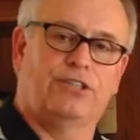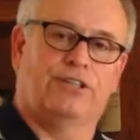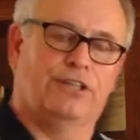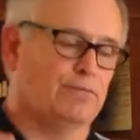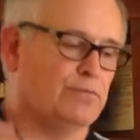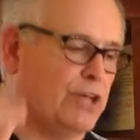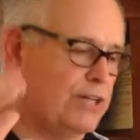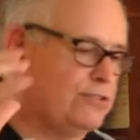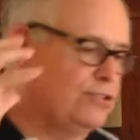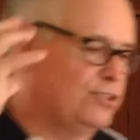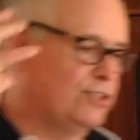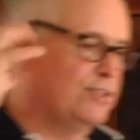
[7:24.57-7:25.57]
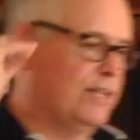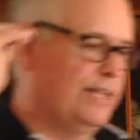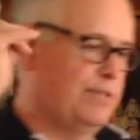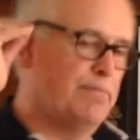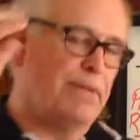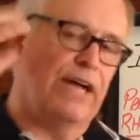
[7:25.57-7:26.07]
them not to just let
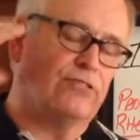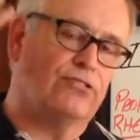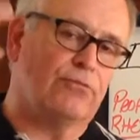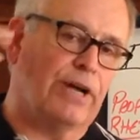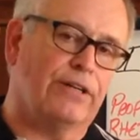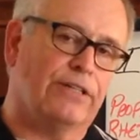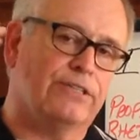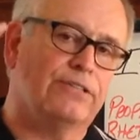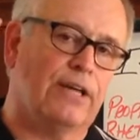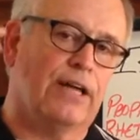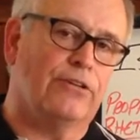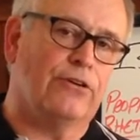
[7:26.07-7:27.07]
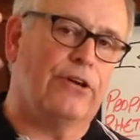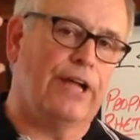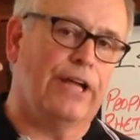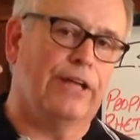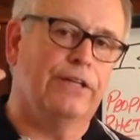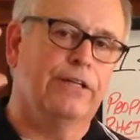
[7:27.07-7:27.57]
them bounce around inside their
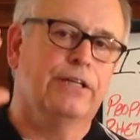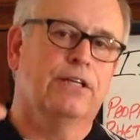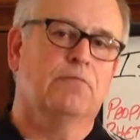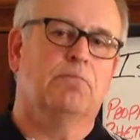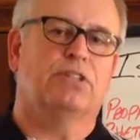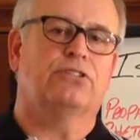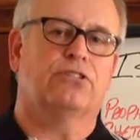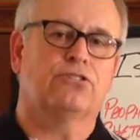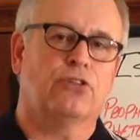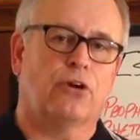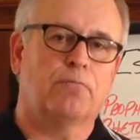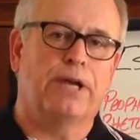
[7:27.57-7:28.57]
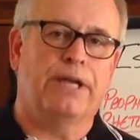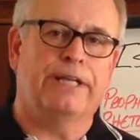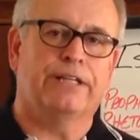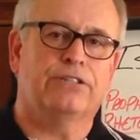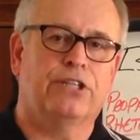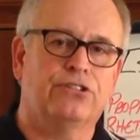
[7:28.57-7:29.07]
head, but to start paying
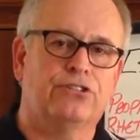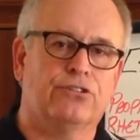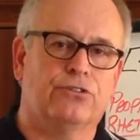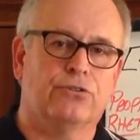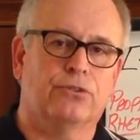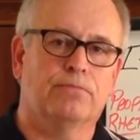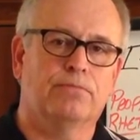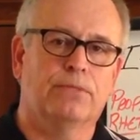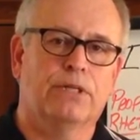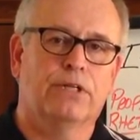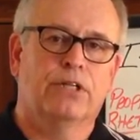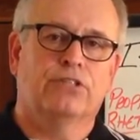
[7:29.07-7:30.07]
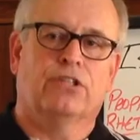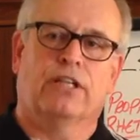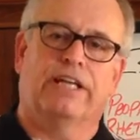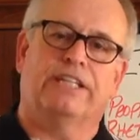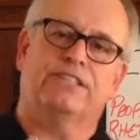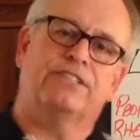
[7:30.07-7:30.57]
attention to them, to
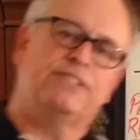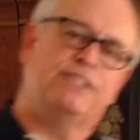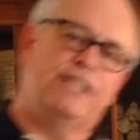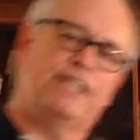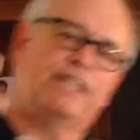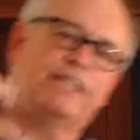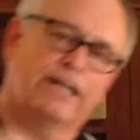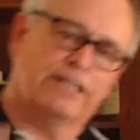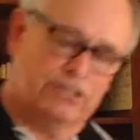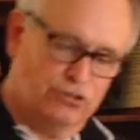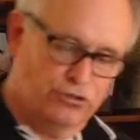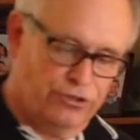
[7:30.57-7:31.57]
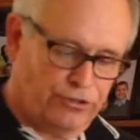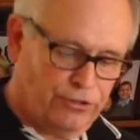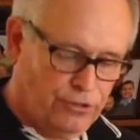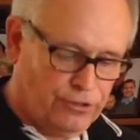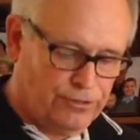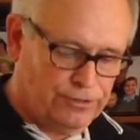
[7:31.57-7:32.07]
let it sink down into their
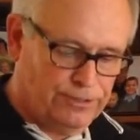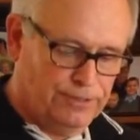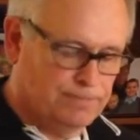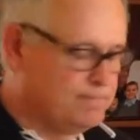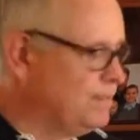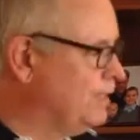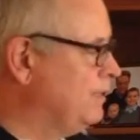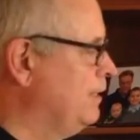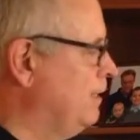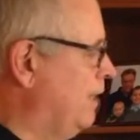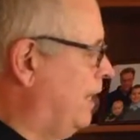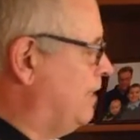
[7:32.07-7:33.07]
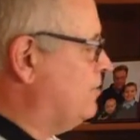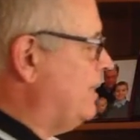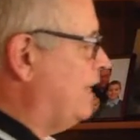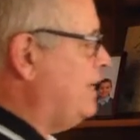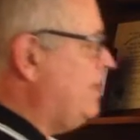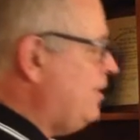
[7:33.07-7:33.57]
heart. And as
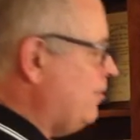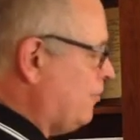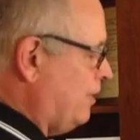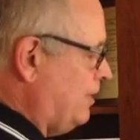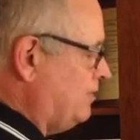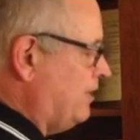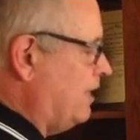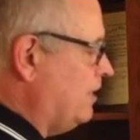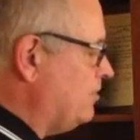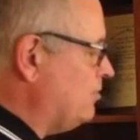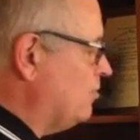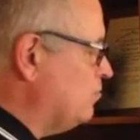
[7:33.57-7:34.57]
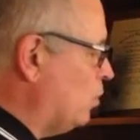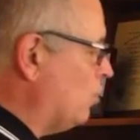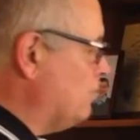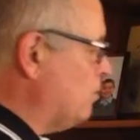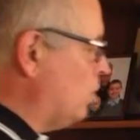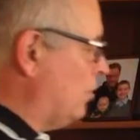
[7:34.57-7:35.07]
they hear and as they listen more
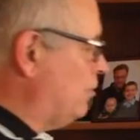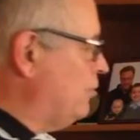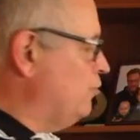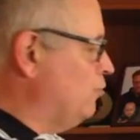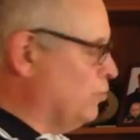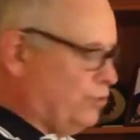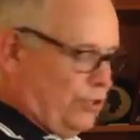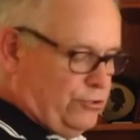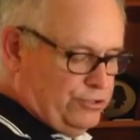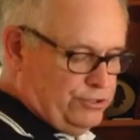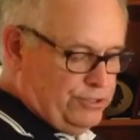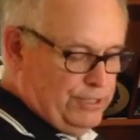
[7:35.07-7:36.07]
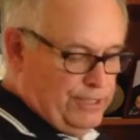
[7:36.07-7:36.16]
and more, you will notice